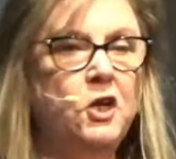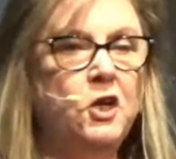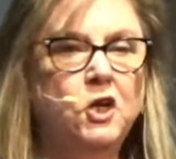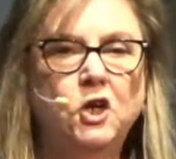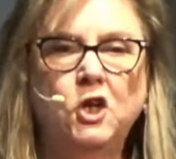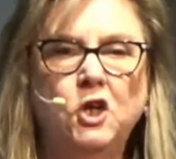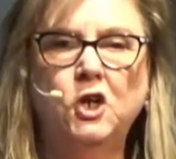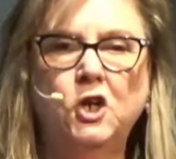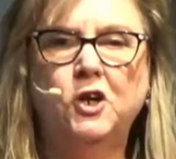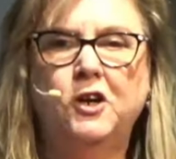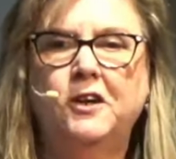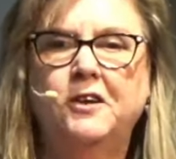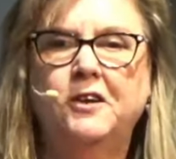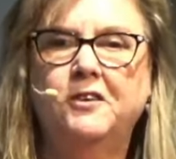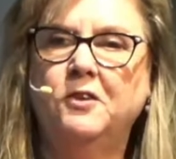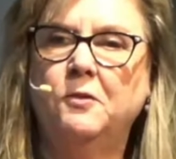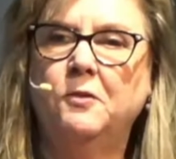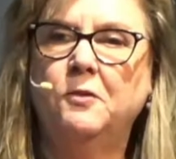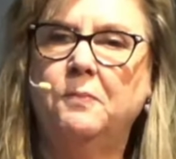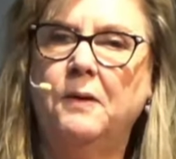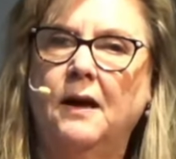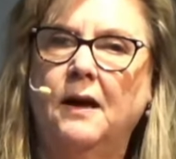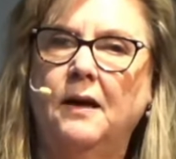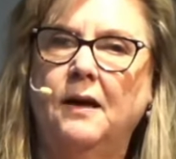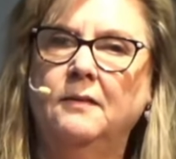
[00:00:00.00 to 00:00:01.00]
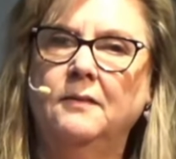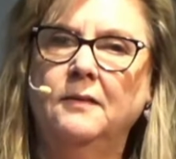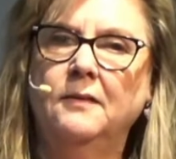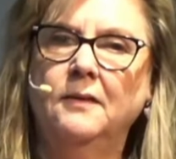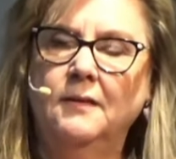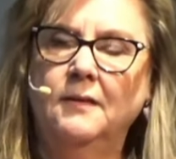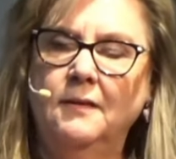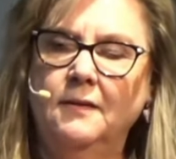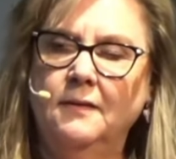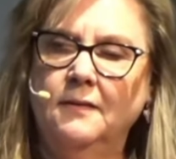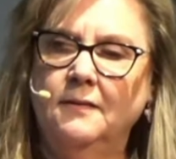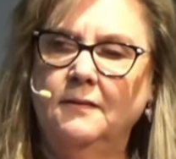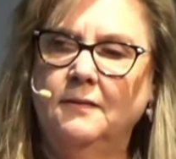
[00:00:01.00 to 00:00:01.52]
curious about
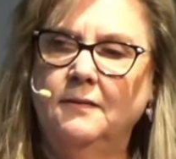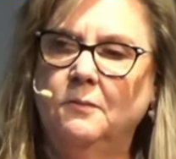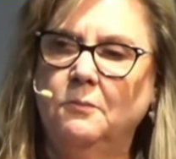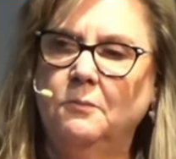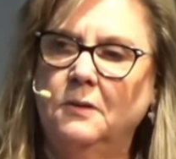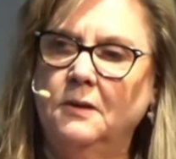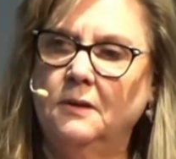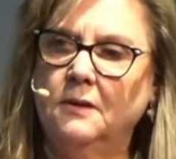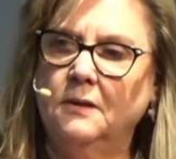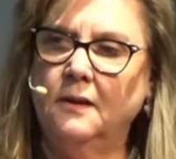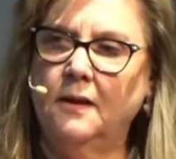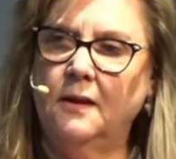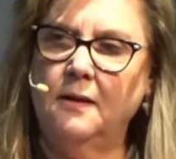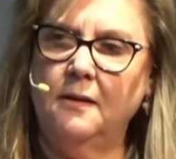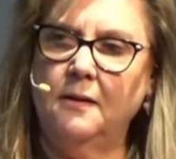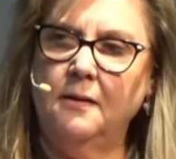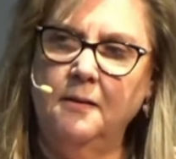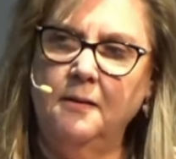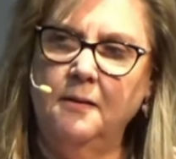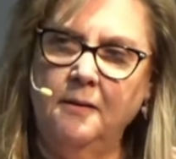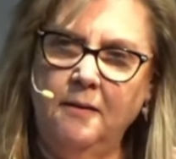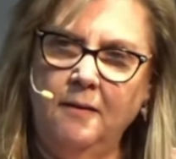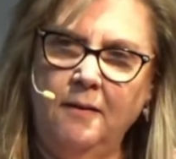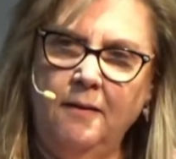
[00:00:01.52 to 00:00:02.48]
some of the